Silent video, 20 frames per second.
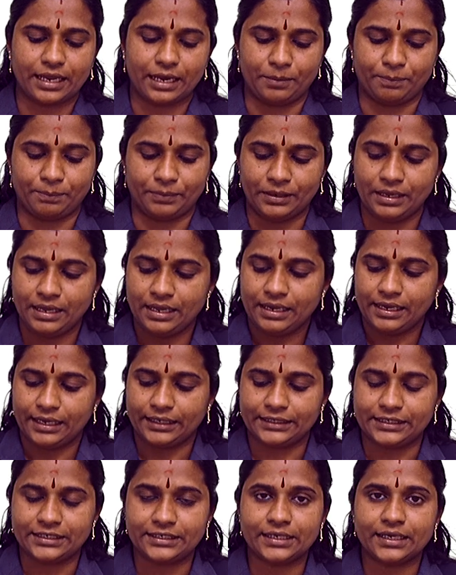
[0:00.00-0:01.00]
help.
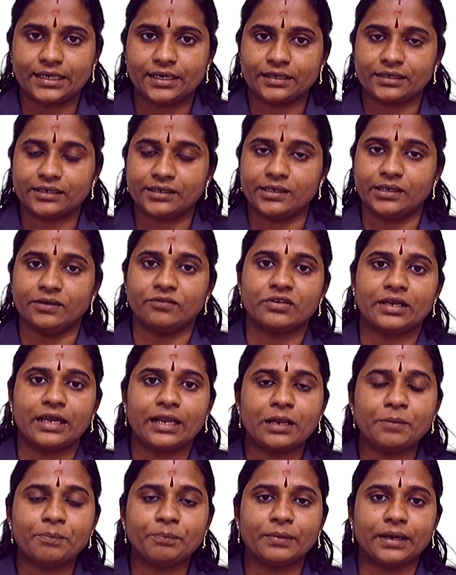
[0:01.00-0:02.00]
And India give
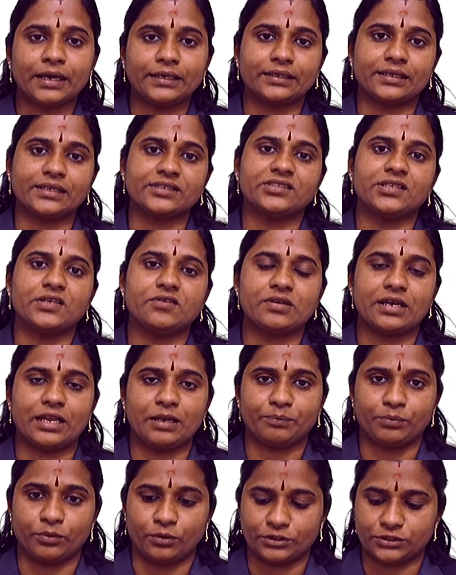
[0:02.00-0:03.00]
help and receive
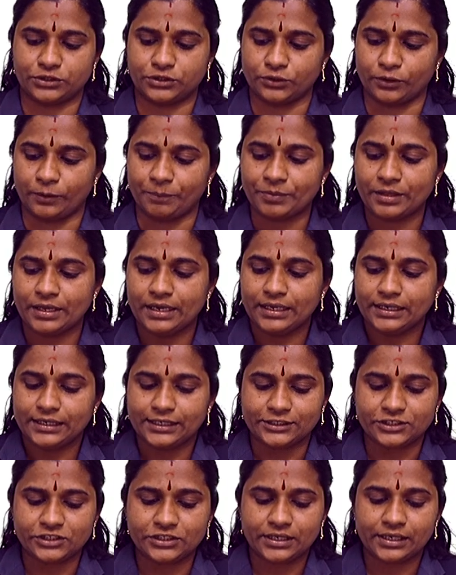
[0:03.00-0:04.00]
help also.
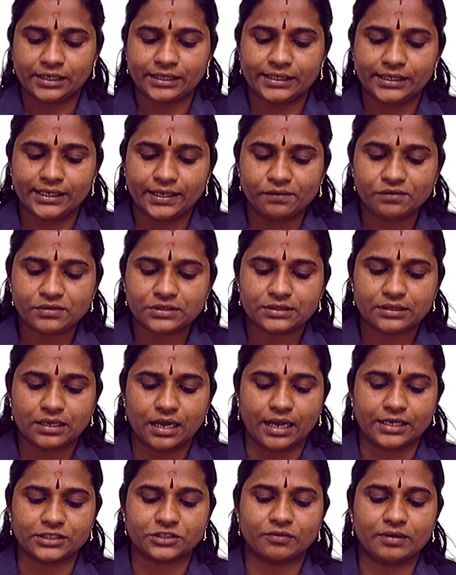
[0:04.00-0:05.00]
India gives
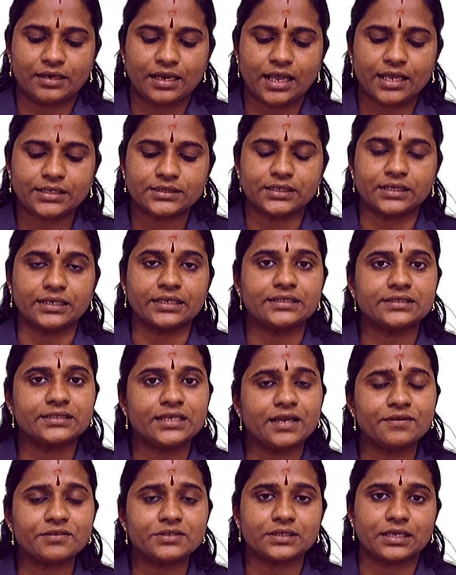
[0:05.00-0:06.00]
as well as
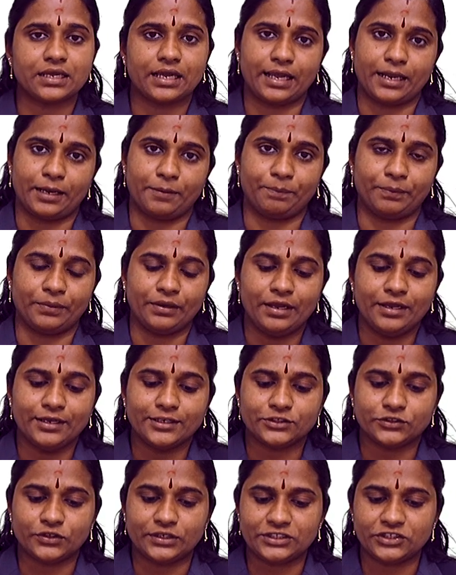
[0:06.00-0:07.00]
receives help.
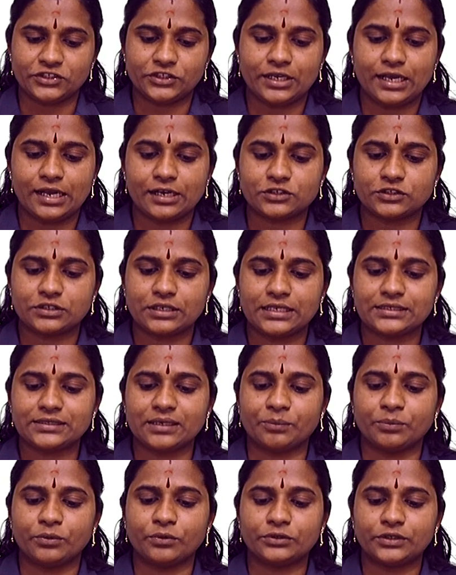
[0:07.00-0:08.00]
So, India actually
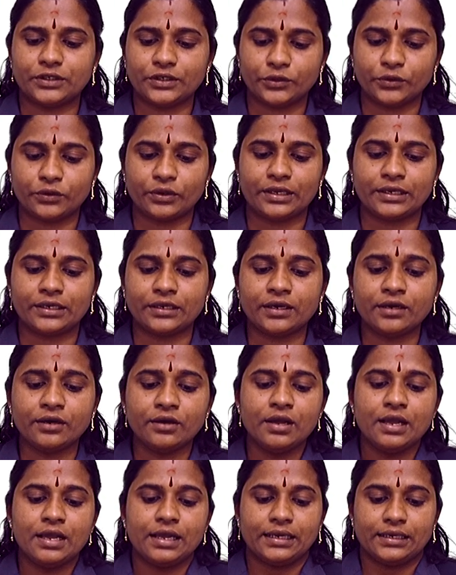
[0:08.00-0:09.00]
supporting
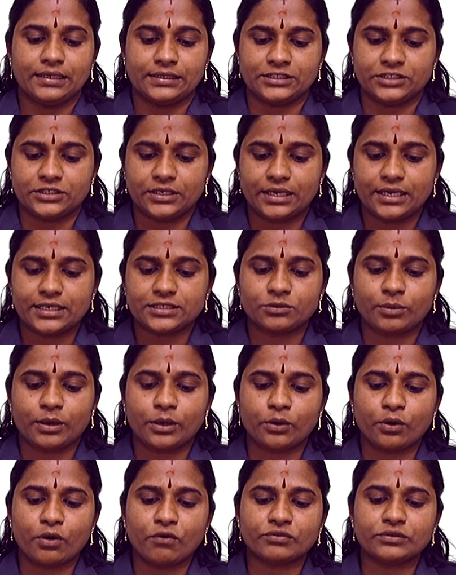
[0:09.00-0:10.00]
UNO India is
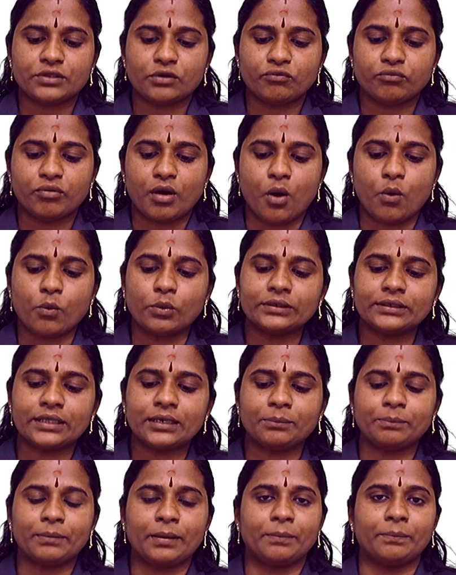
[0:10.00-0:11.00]
one of the
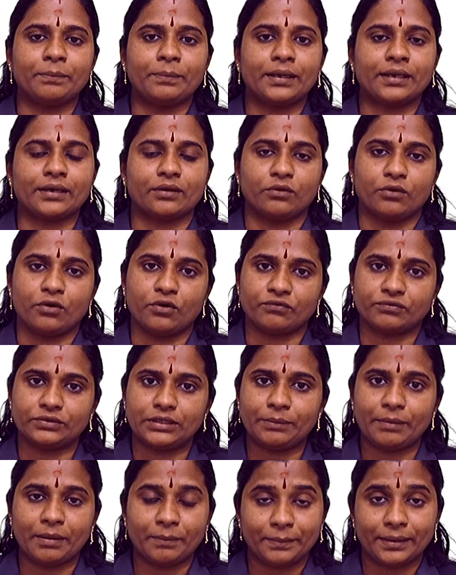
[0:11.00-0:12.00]
founder member of
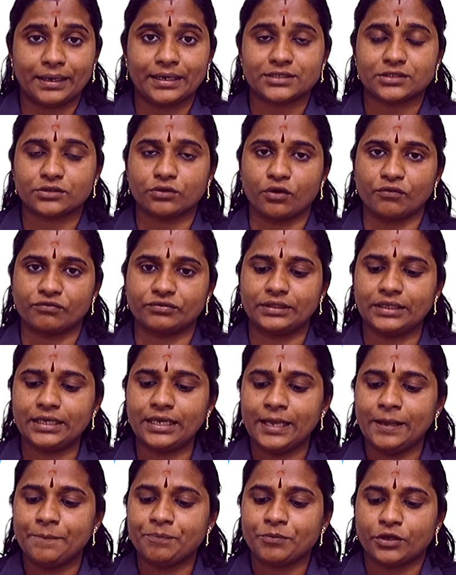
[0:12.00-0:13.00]
the members of the
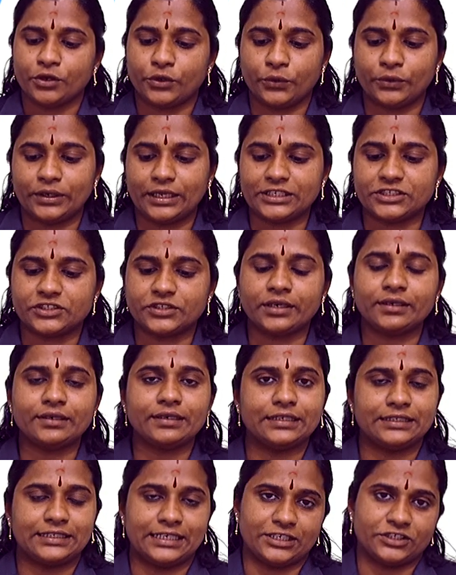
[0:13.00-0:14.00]

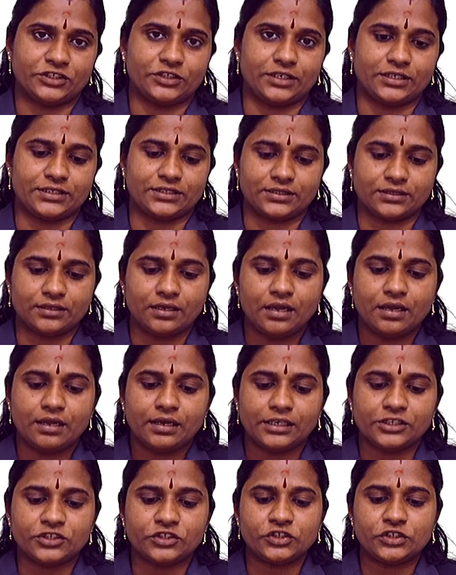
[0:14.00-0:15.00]
United Nations.
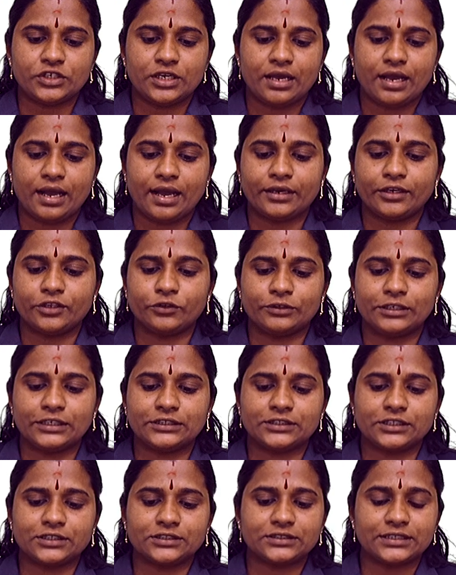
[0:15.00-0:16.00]
India and the
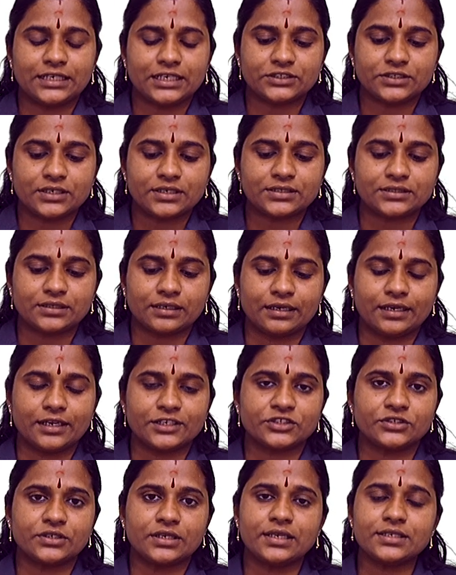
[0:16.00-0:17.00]
United Nations
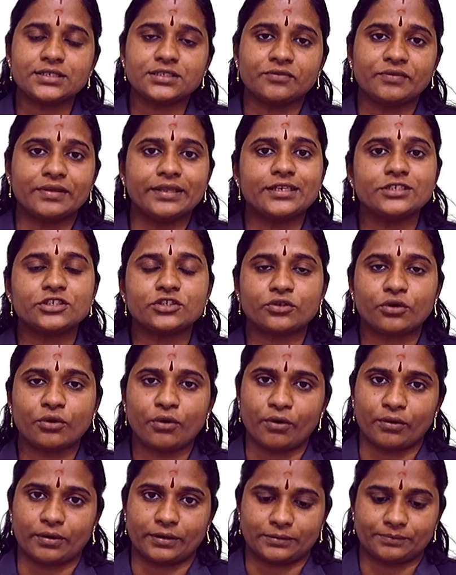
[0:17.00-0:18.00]
relation is very
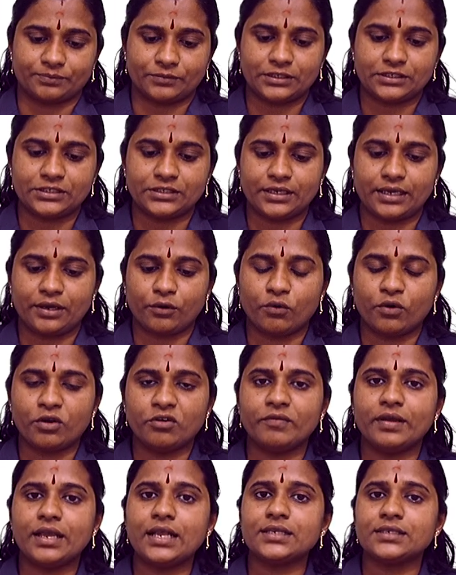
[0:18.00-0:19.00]
strong. India
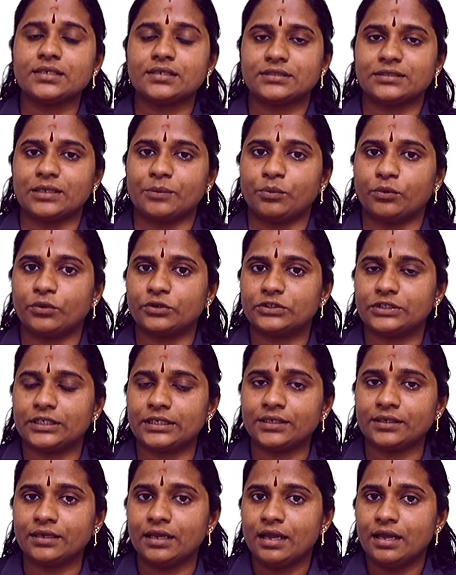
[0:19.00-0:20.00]
always
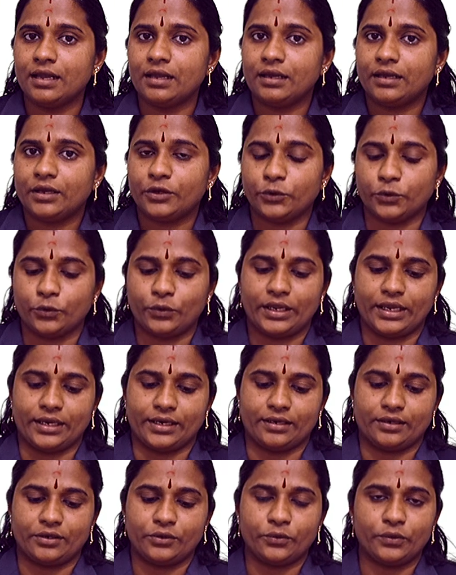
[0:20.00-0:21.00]
supporting
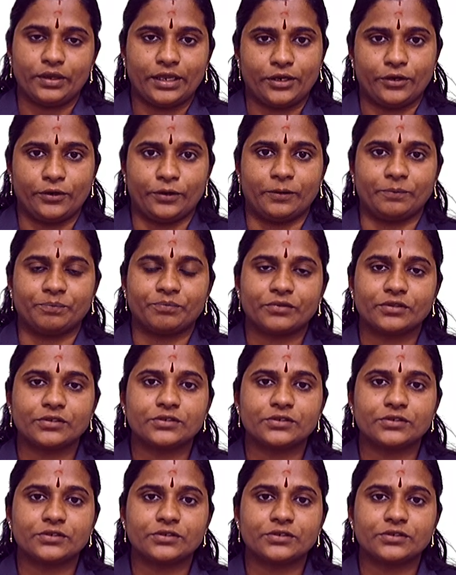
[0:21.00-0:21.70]
UN, UN now.